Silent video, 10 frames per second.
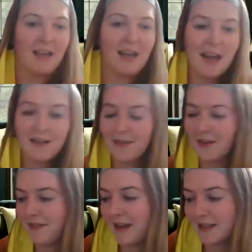And a
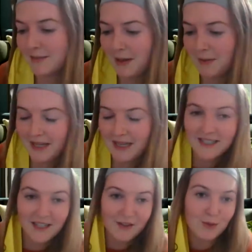fun fact about me
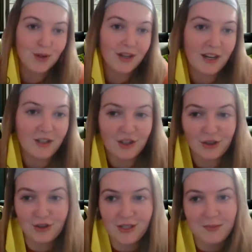is I used to work at a
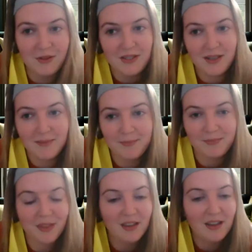children's
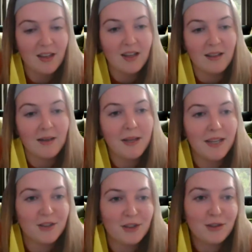museum. Let
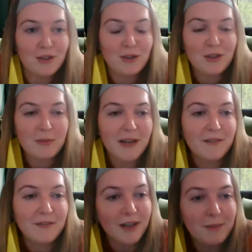me introduce you to
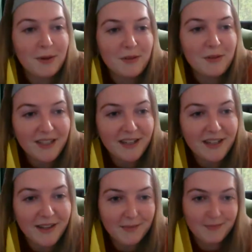my friend
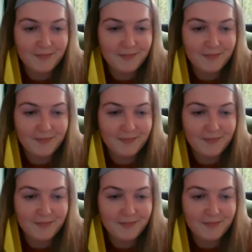Bonita.